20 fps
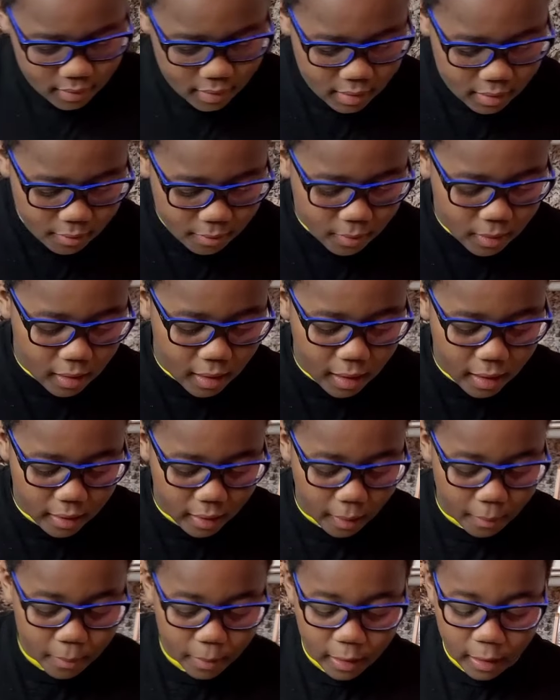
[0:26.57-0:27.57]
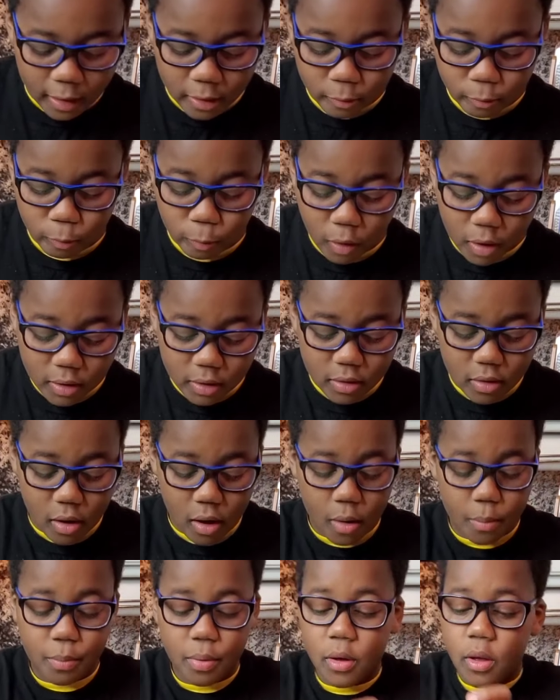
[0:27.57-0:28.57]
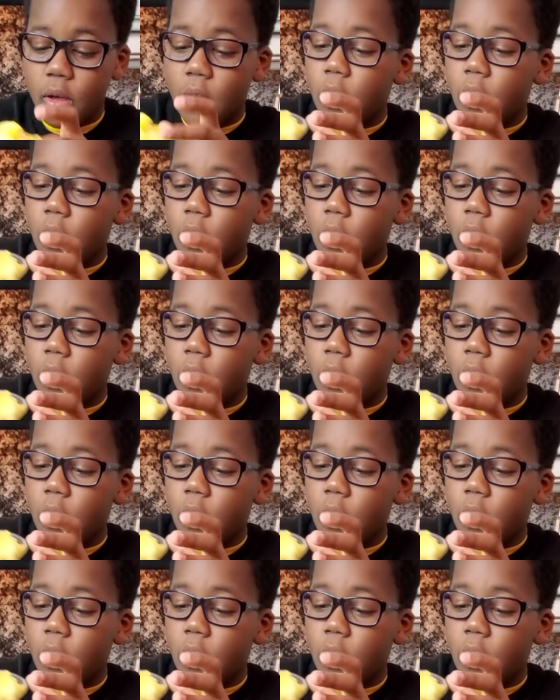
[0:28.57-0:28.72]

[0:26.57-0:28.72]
I'm gonna add, I'm gonna add one cup